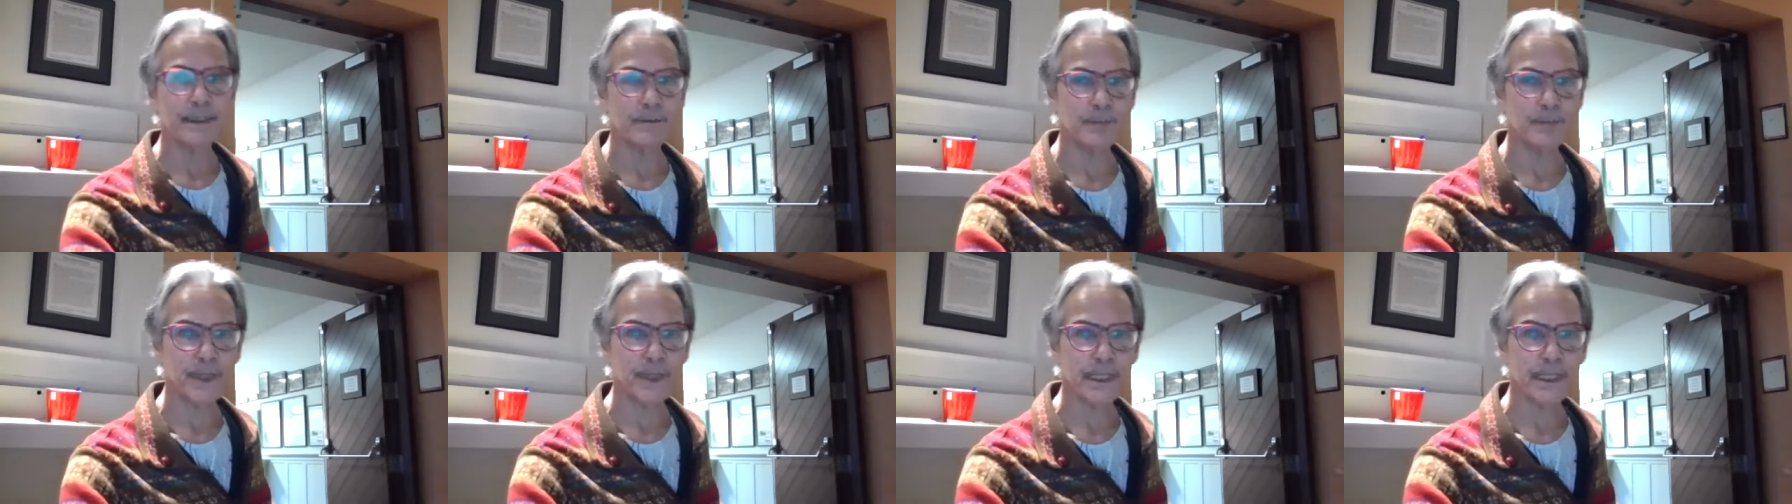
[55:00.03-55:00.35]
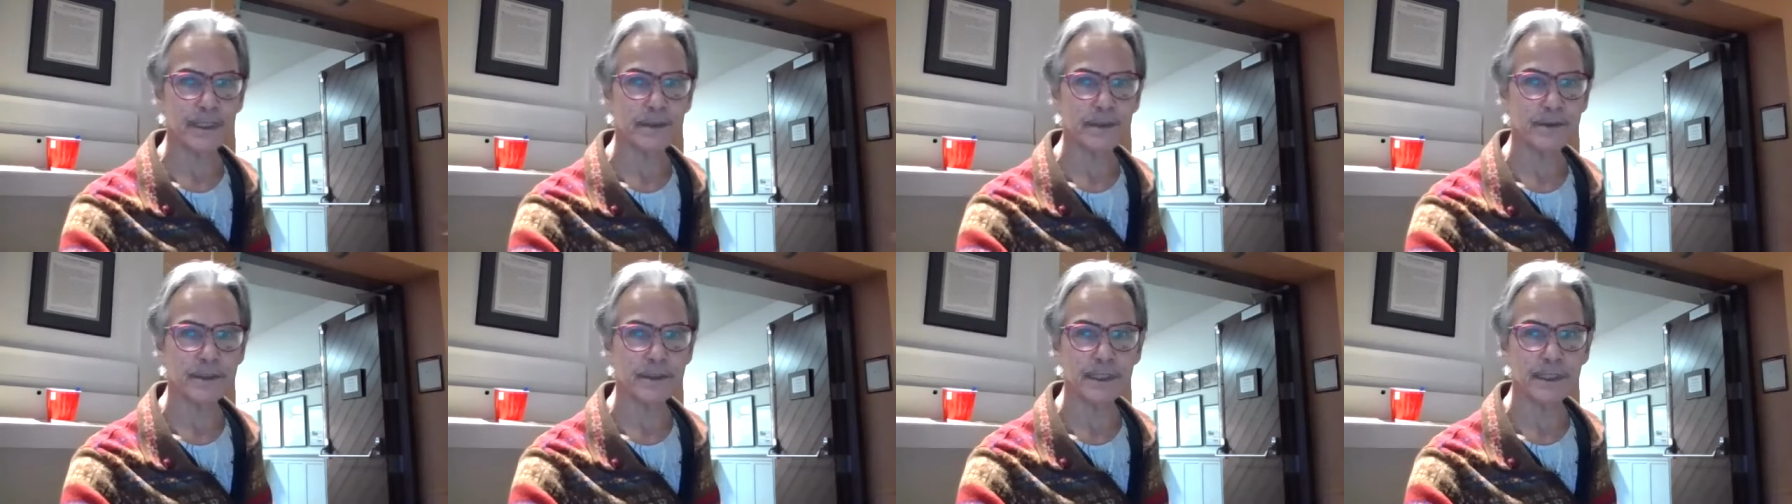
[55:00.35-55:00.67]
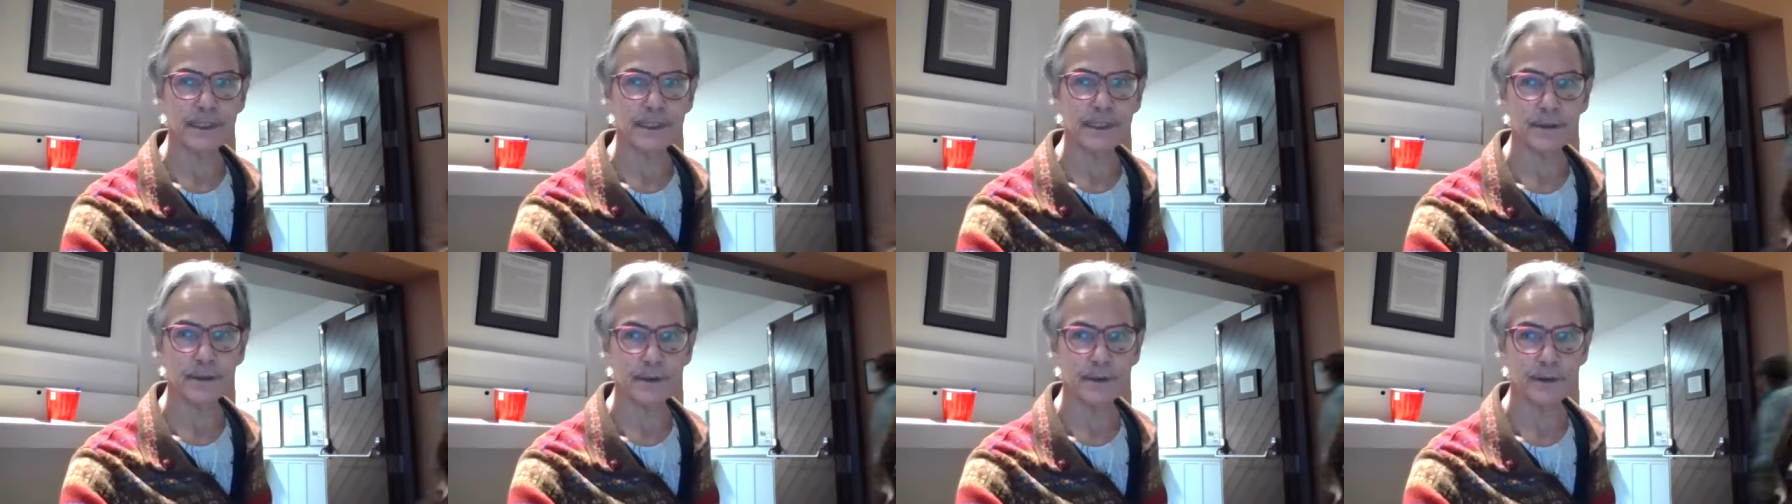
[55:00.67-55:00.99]
I can, but I don't
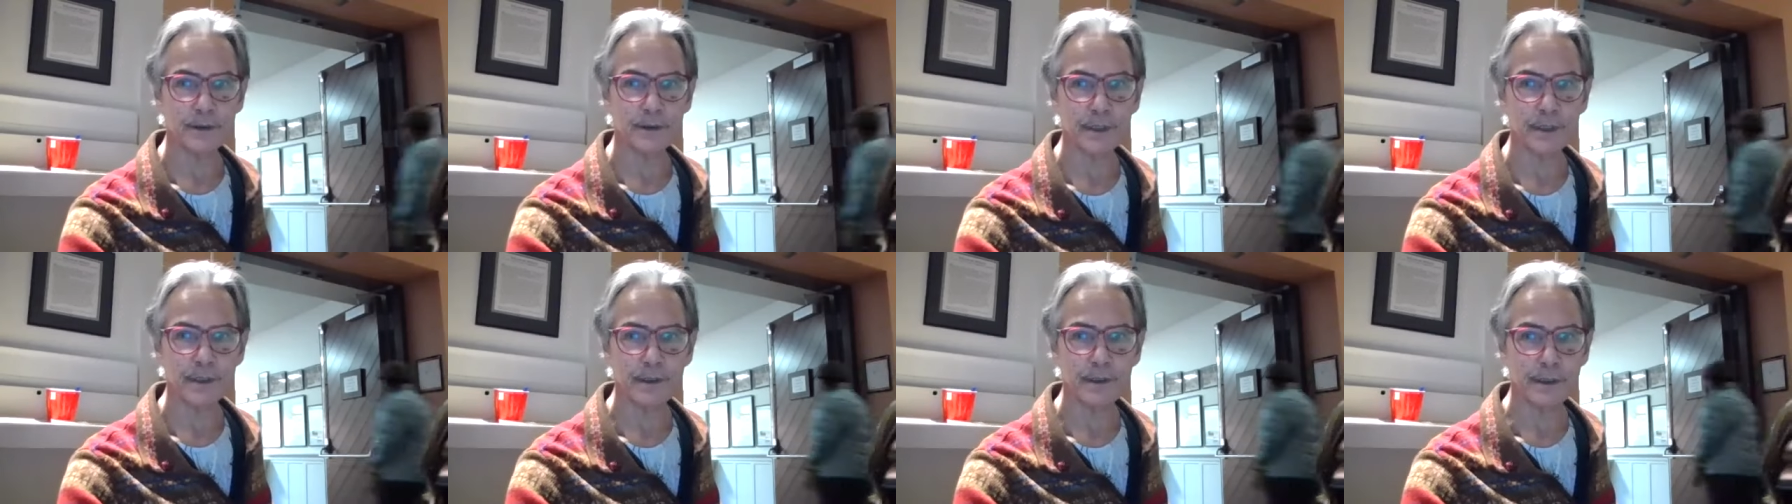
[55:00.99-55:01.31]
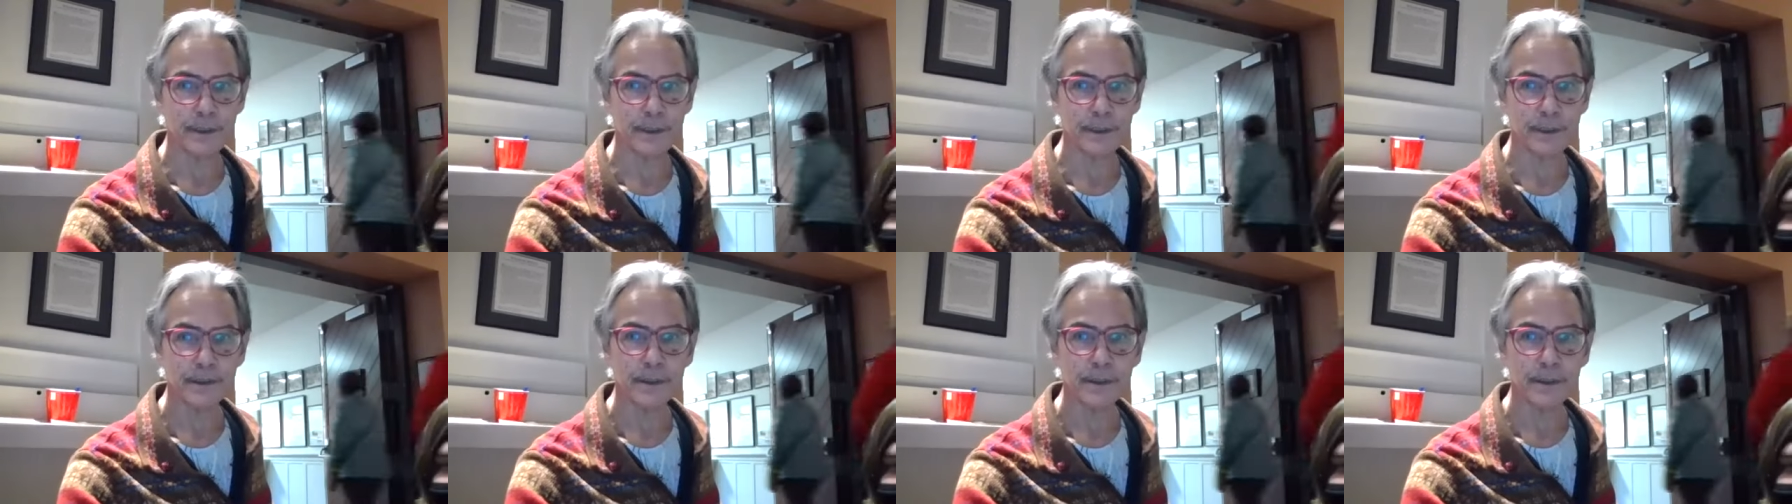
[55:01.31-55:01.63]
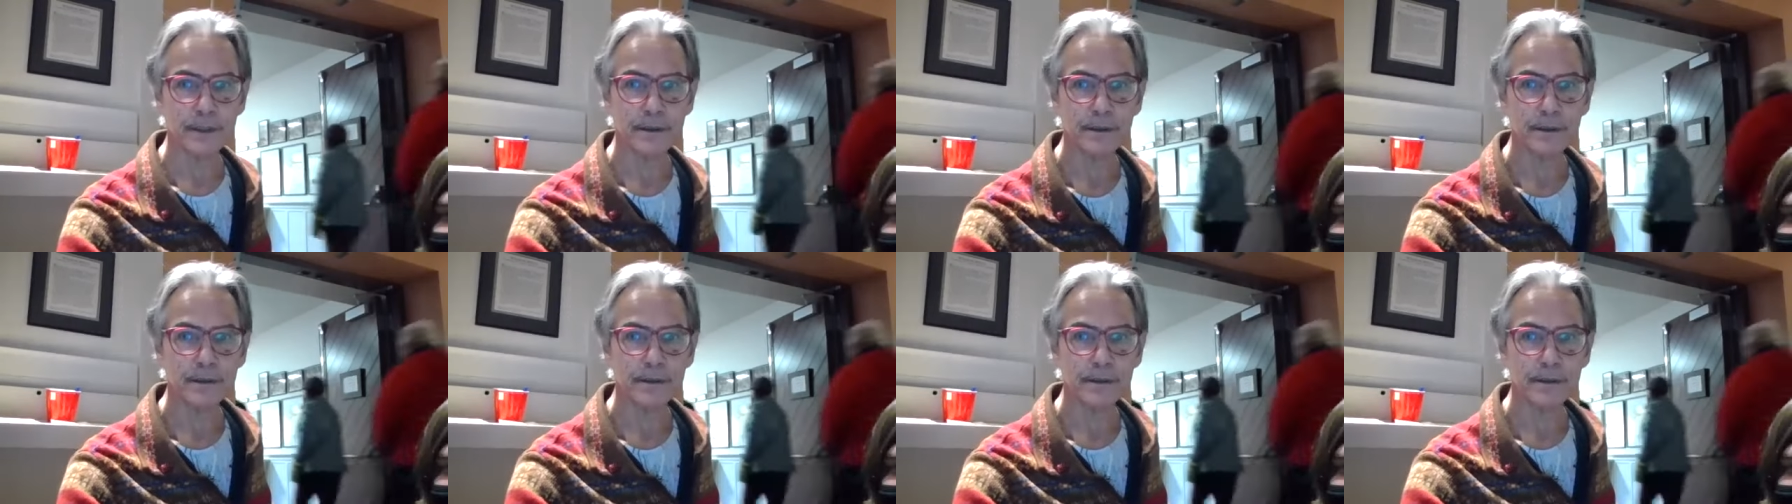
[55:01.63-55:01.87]
see. Oh, there it is.